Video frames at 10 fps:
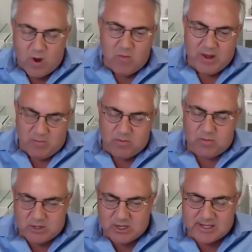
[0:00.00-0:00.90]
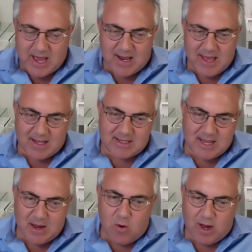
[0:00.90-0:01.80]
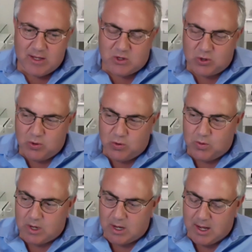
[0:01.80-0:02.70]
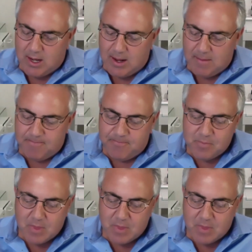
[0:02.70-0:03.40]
don't we just out of that segue to, um,